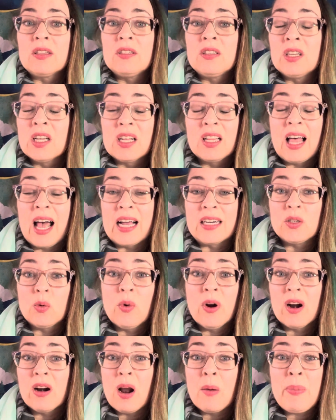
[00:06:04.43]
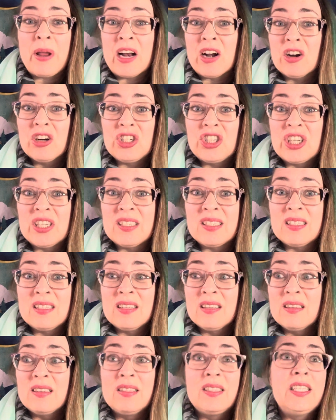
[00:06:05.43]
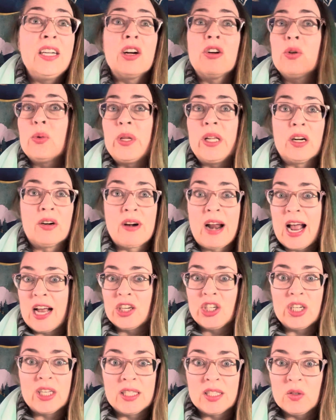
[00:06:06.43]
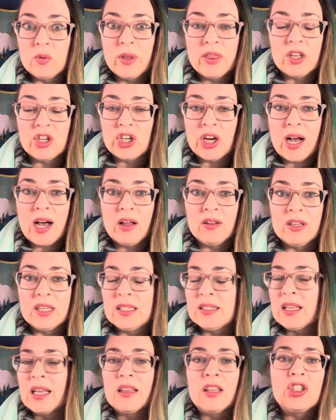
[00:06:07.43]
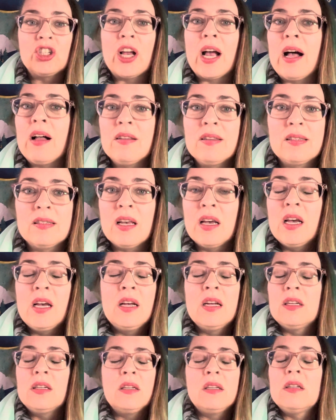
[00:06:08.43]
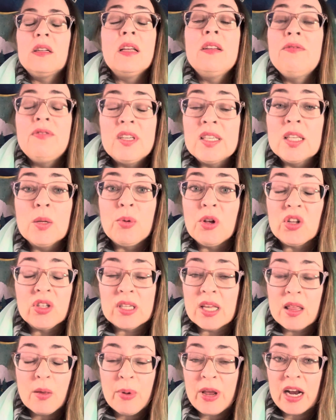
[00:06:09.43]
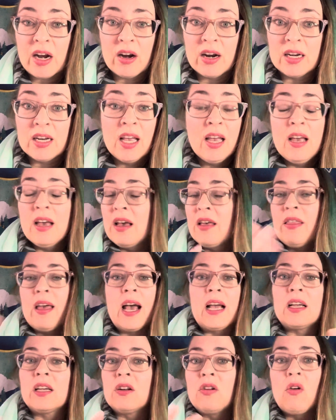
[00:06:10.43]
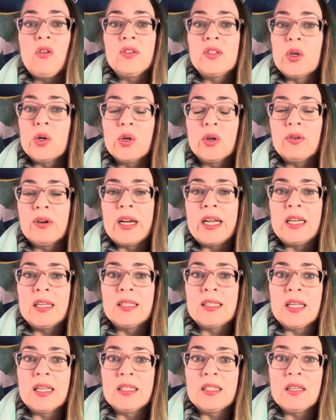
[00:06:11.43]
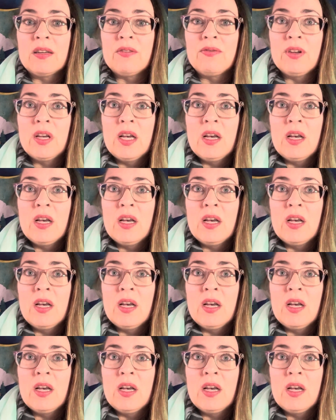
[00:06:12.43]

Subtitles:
neglect, where a parent just zero interactions with the child. It's like the child's invisible to the parent. That can also create a sense of